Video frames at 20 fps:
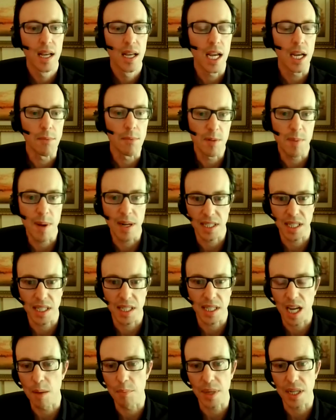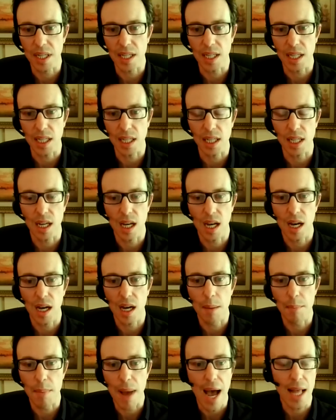in respect to the company
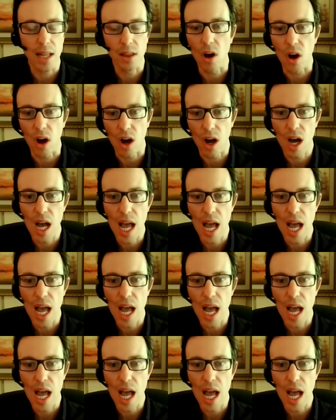at law,